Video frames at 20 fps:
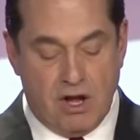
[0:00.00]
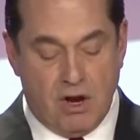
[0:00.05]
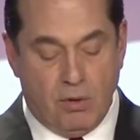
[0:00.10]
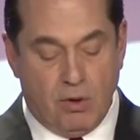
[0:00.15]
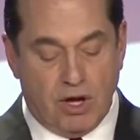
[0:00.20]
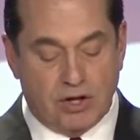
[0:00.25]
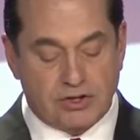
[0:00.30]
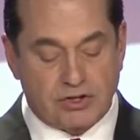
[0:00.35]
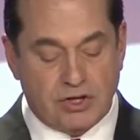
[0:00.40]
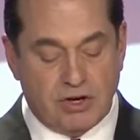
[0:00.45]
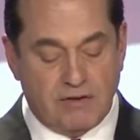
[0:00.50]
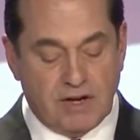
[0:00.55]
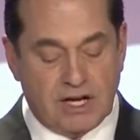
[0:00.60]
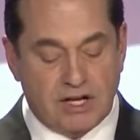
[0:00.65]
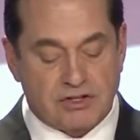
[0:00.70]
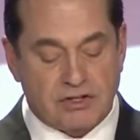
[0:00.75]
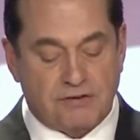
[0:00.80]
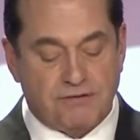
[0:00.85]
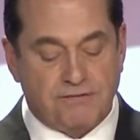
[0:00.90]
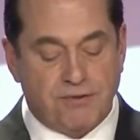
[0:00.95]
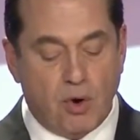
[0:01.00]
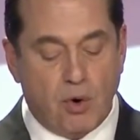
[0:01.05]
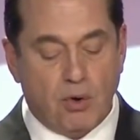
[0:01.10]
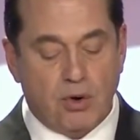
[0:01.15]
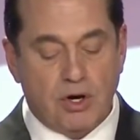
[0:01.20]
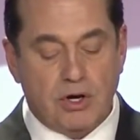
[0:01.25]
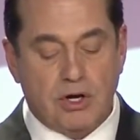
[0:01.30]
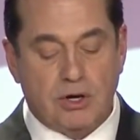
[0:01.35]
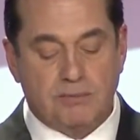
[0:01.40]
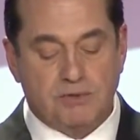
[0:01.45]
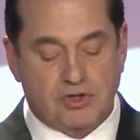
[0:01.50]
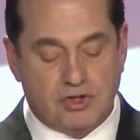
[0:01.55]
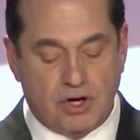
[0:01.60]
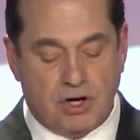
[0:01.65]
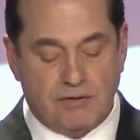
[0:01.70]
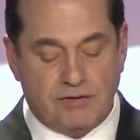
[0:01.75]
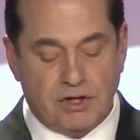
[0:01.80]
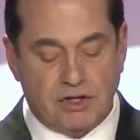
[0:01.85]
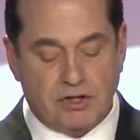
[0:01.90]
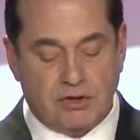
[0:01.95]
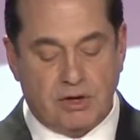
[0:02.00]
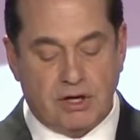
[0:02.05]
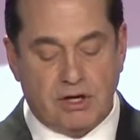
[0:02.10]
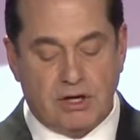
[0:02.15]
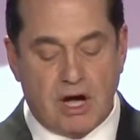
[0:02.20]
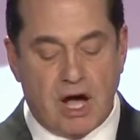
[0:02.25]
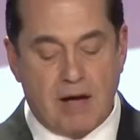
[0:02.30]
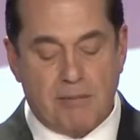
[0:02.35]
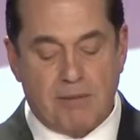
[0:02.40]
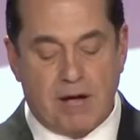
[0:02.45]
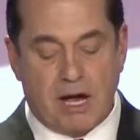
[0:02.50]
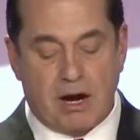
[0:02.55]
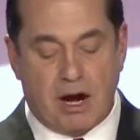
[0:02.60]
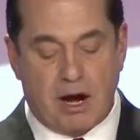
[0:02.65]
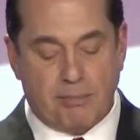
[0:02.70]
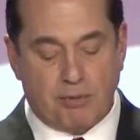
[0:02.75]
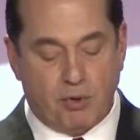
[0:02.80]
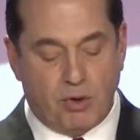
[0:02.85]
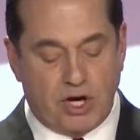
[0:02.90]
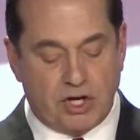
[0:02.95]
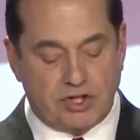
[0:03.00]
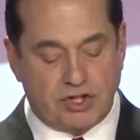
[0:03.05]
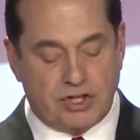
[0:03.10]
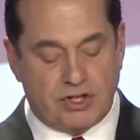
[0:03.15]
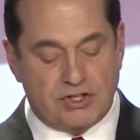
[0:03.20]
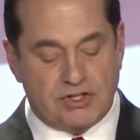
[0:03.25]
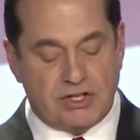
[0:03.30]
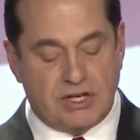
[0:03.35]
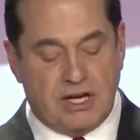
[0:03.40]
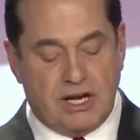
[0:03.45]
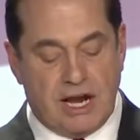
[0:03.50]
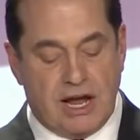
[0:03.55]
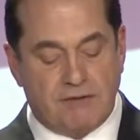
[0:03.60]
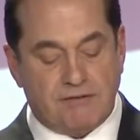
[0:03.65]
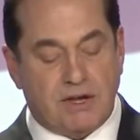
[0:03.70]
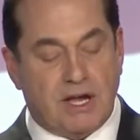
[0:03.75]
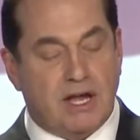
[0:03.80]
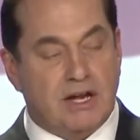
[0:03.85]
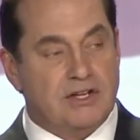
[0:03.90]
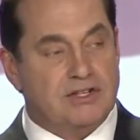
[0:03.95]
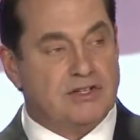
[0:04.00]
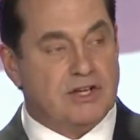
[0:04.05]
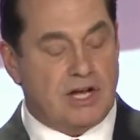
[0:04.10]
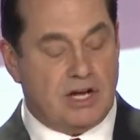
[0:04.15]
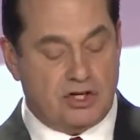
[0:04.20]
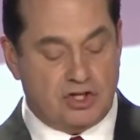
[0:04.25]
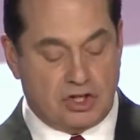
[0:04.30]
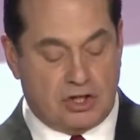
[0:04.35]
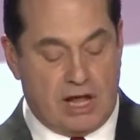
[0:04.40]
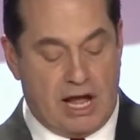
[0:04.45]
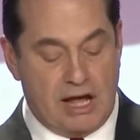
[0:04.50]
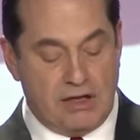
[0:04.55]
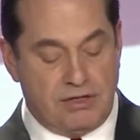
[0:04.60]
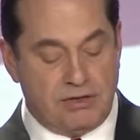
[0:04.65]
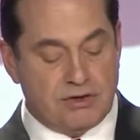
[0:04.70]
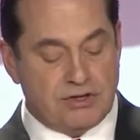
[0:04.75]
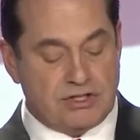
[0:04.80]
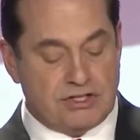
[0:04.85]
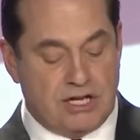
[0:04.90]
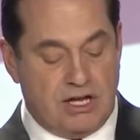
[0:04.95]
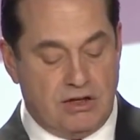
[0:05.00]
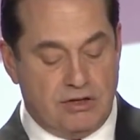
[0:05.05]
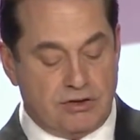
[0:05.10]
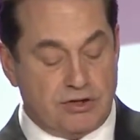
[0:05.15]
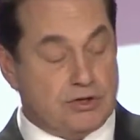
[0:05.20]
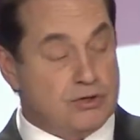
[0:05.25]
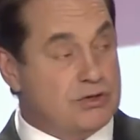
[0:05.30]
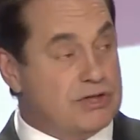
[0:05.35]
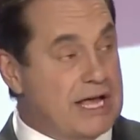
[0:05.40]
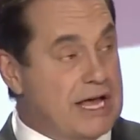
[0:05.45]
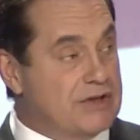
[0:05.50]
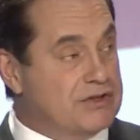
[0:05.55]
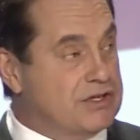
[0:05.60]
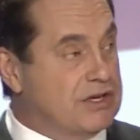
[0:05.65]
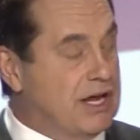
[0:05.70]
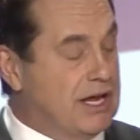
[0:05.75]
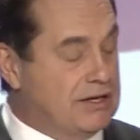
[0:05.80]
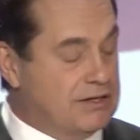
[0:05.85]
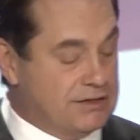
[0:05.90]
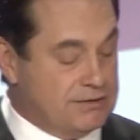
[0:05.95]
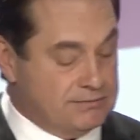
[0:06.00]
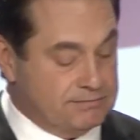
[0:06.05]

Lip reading: while serving as a forward observer during combat operations in Afghanistan, July 13, 2008.